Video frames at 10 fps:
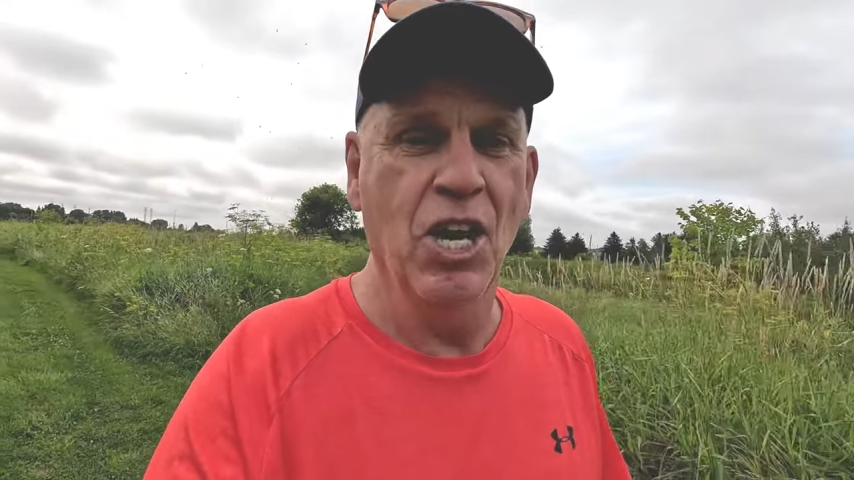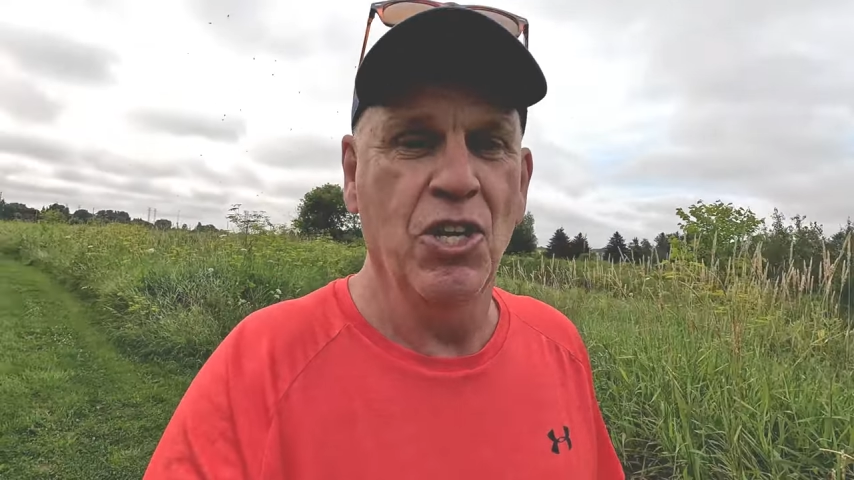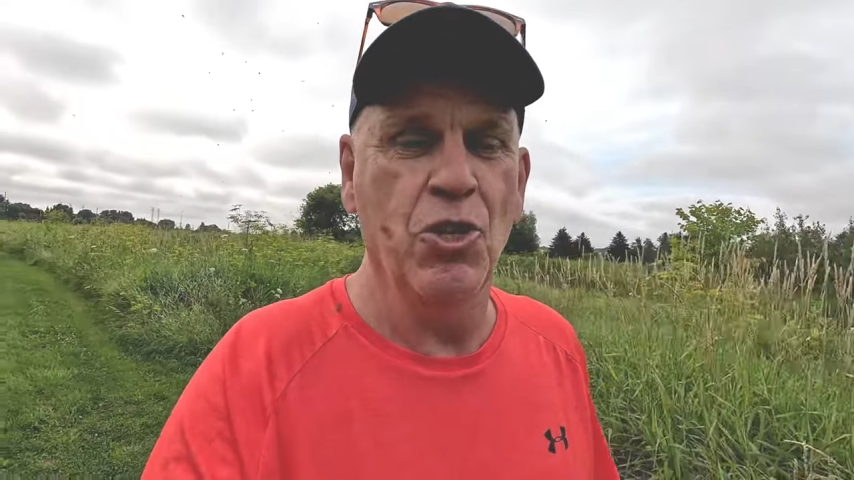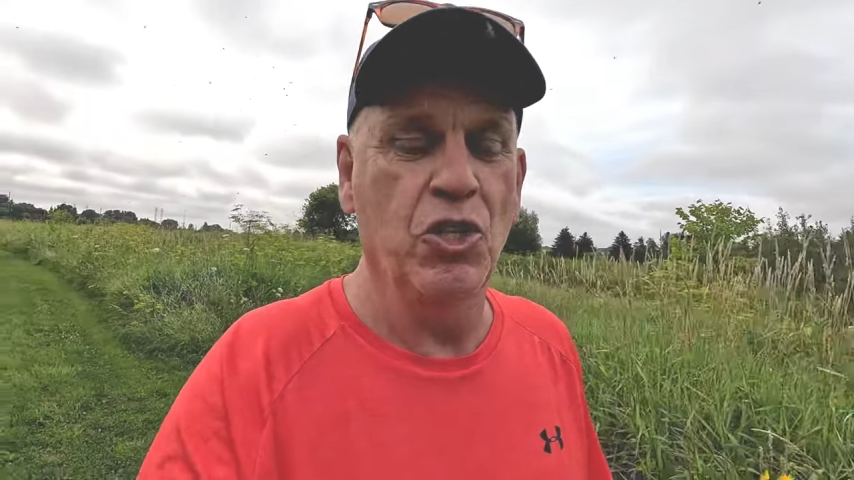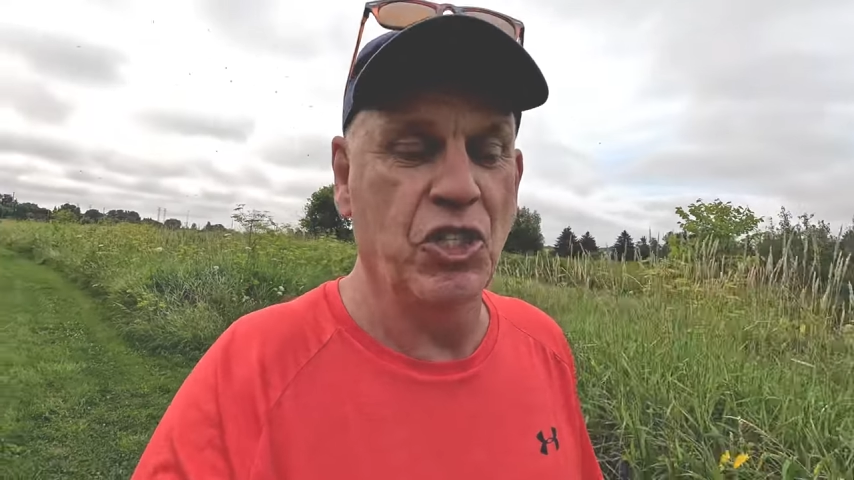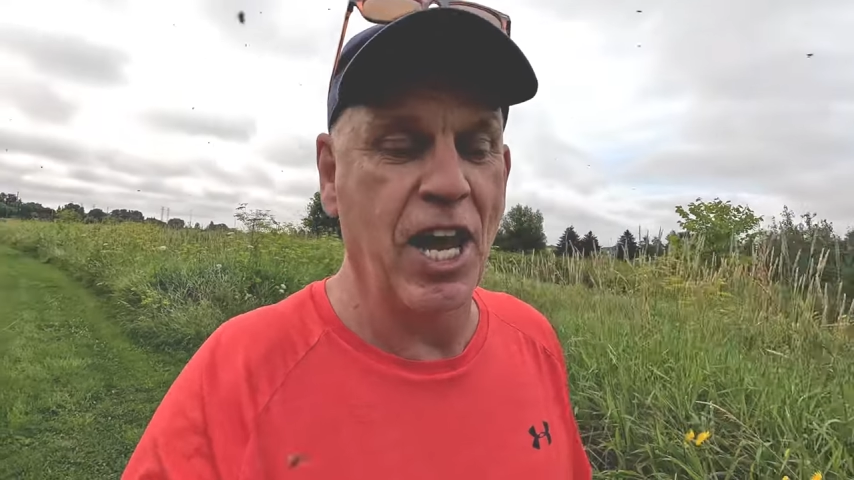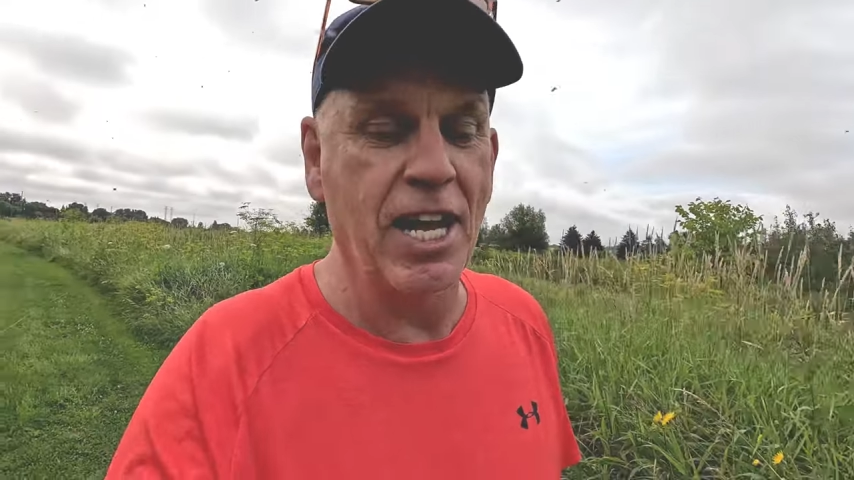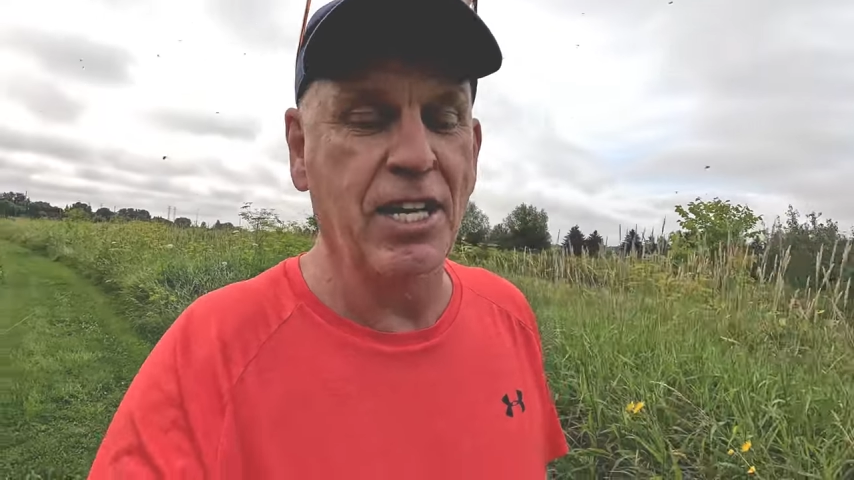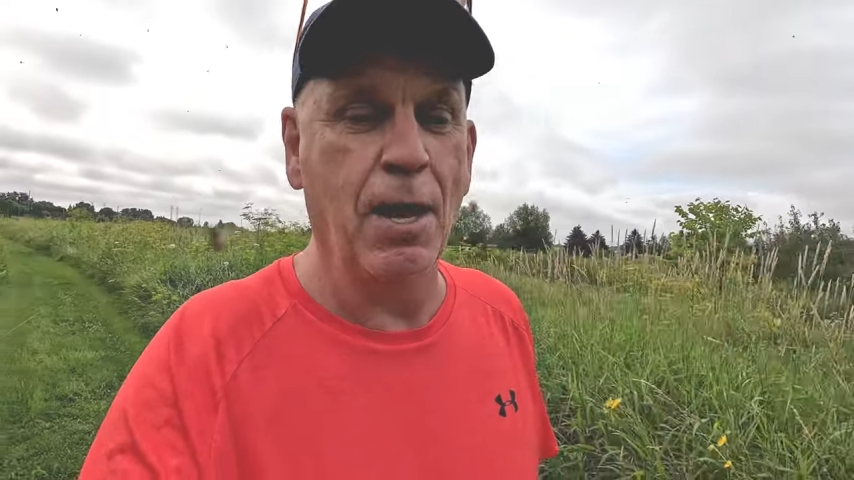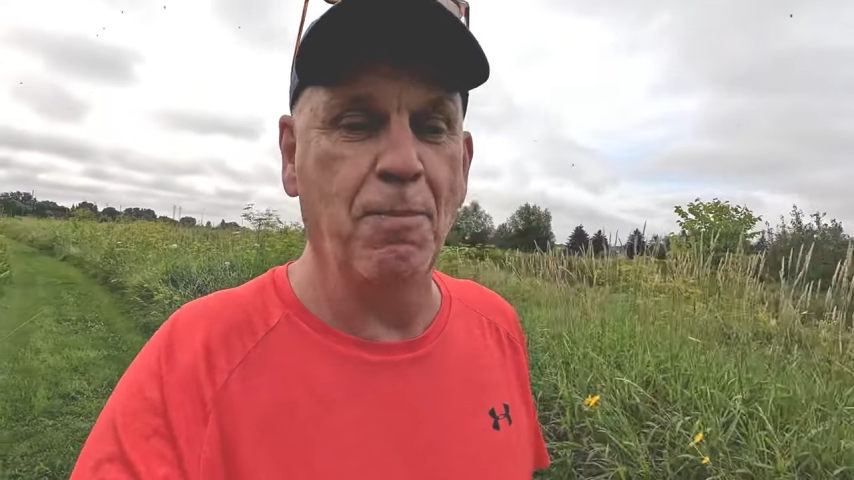you
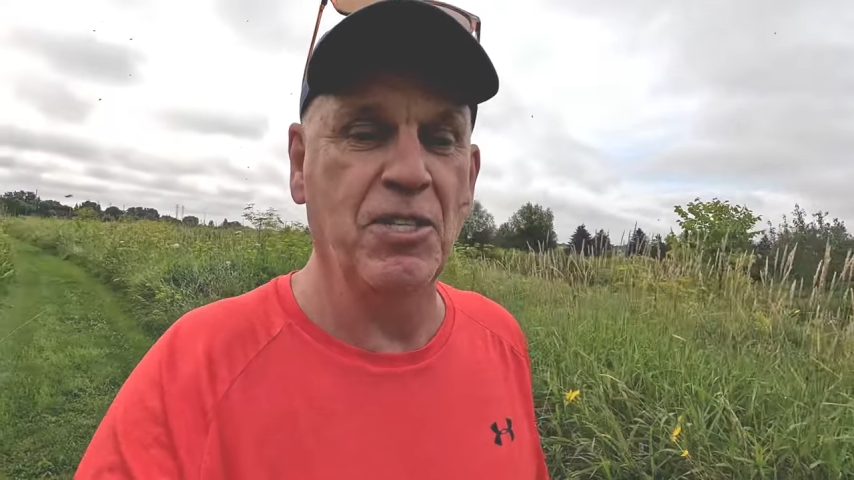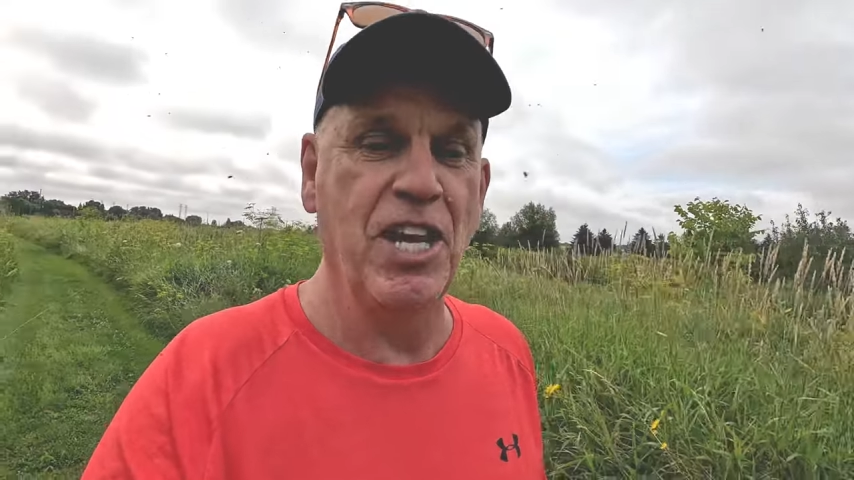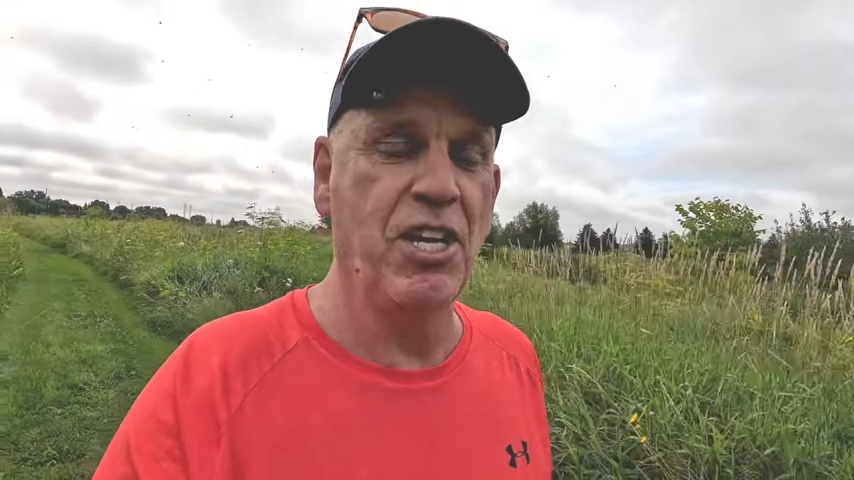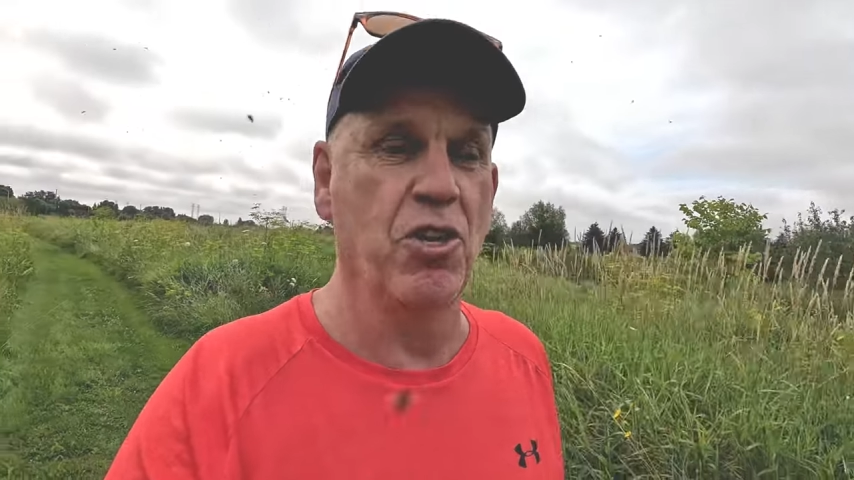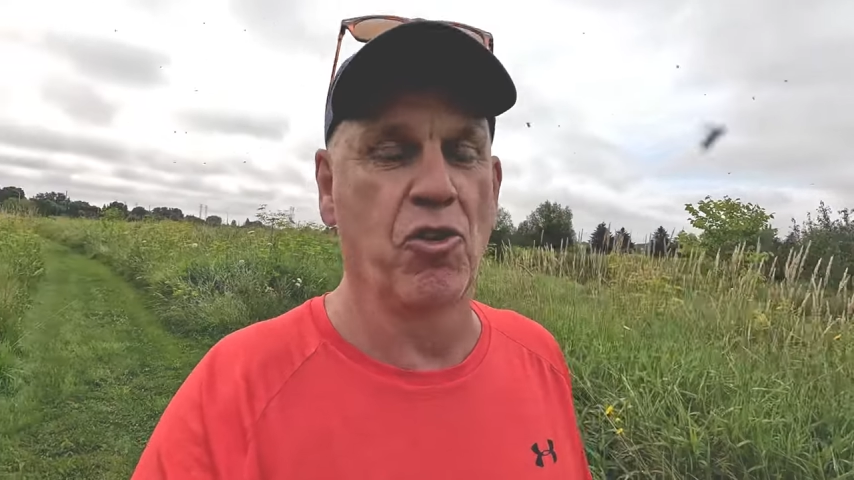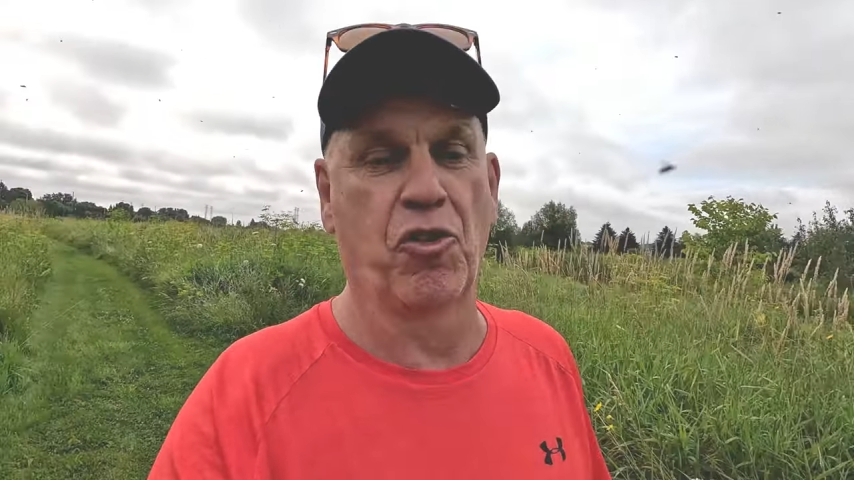stand up and take your